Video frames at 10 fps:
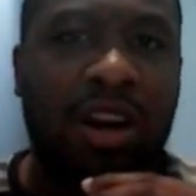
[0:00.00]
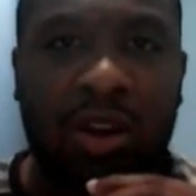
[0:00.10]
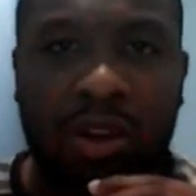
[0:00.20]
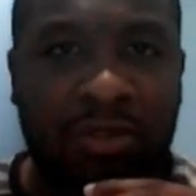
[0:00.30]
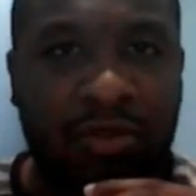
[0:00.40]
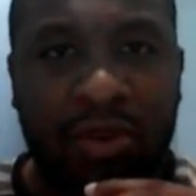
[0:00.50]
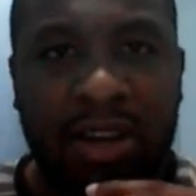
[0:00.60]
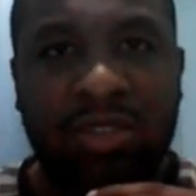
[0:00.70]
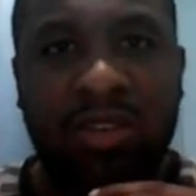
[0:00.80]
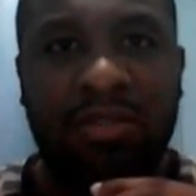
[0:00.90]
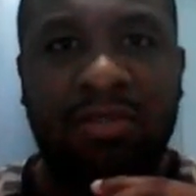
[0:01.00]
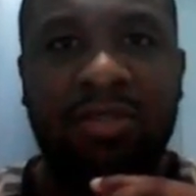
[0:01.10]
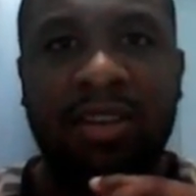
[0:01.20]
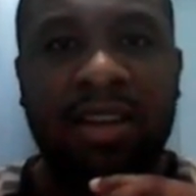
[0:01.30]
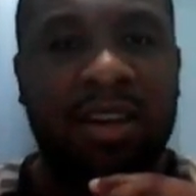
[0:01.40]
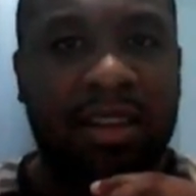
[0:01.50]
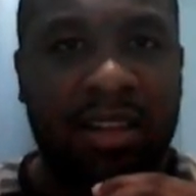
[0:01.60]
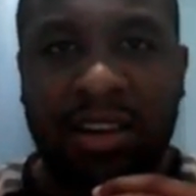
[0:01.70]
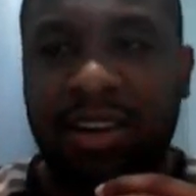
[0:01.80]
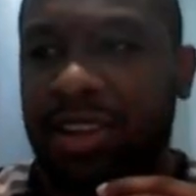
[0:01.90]
There are a lot of ways of
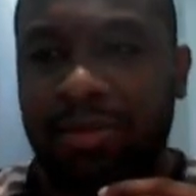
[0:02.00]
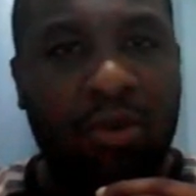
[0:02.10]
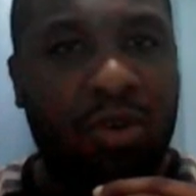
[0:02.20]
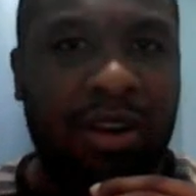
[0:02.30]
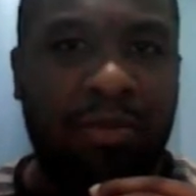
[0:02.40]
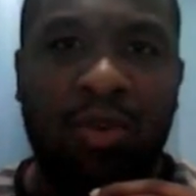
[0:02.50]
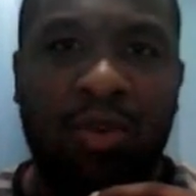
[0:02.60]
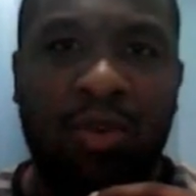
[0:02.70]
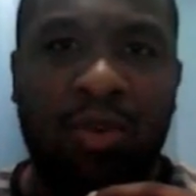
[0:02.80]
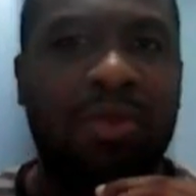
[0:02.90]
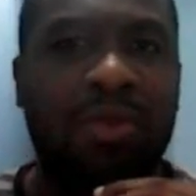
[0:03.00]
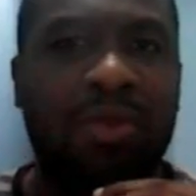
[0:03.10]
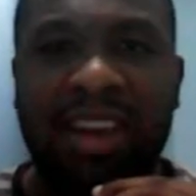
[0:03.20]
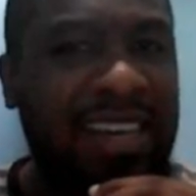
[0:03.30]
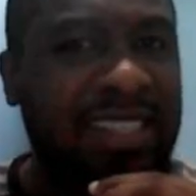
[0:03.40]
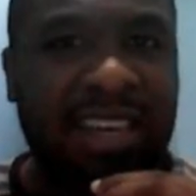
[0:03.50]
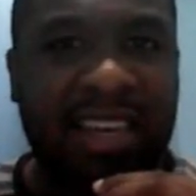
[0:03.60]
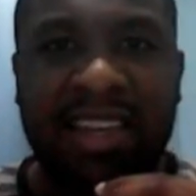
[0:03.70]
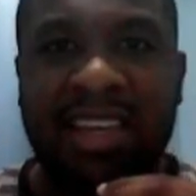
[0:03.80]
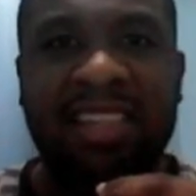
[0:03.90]
learning more and more, but I think
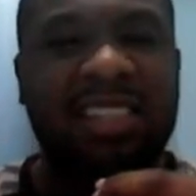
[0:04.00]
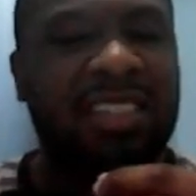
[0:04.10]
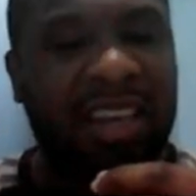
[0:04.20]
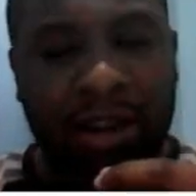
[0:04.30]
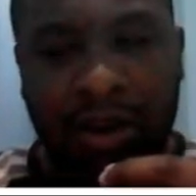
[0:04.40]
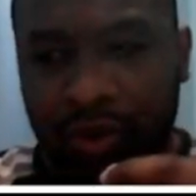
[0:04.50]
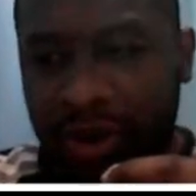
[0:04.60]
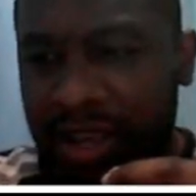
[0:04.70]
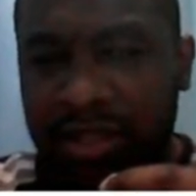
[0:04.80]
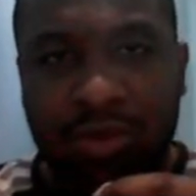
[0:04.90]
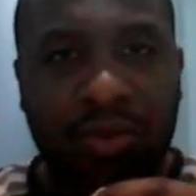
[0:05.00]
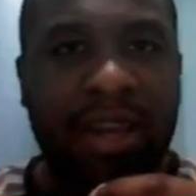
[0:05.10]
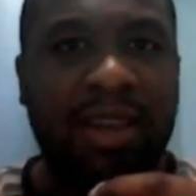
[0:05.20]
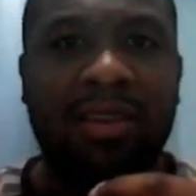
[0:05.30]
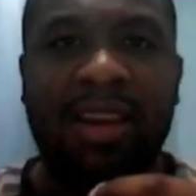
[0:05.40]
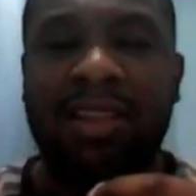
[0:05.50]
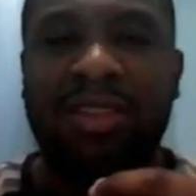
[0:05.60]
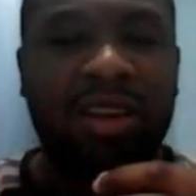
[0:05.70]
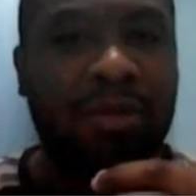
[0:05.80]
asking is a great way.